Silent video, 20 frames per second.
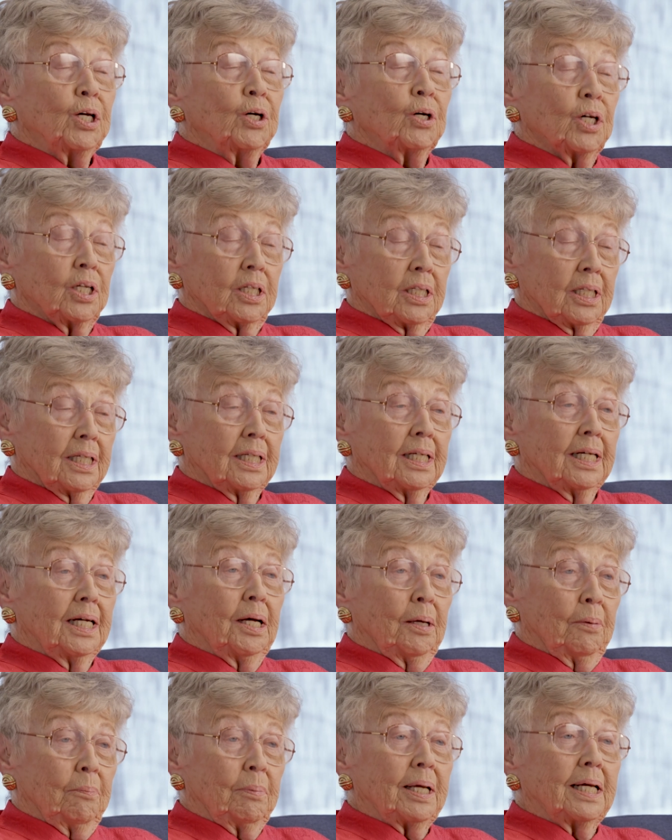good
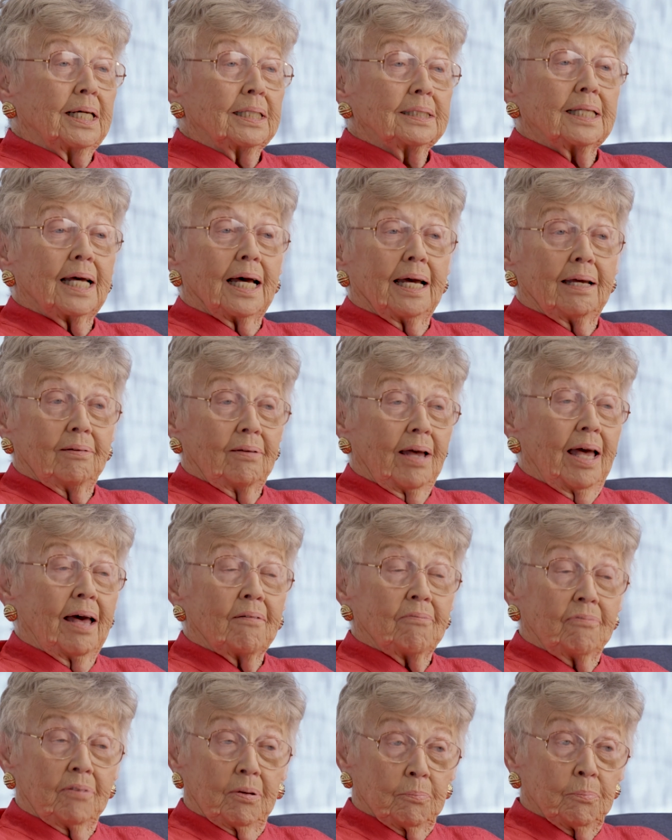because I
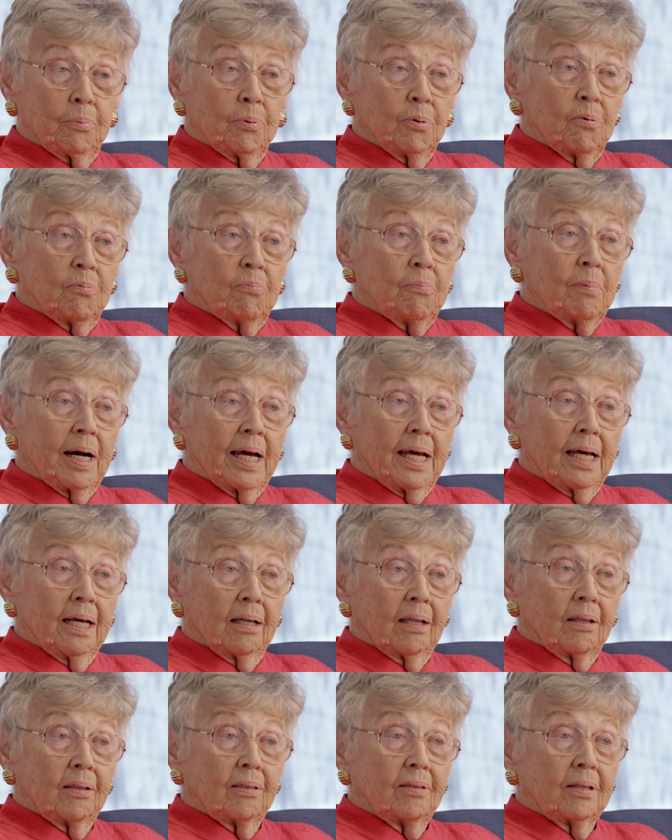have improved my
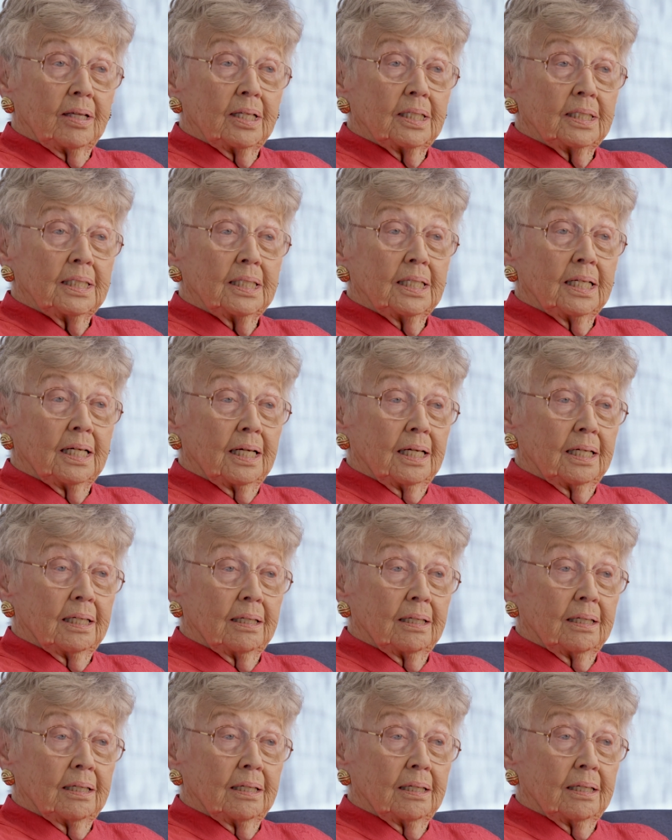health and uh,